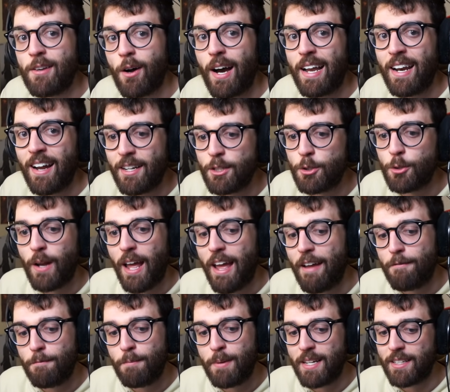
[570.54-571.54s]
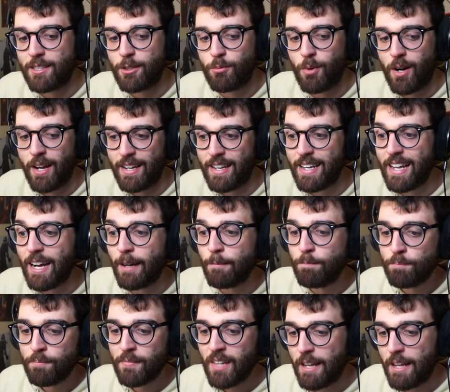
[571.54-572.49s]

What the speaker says: 900 FPS right now.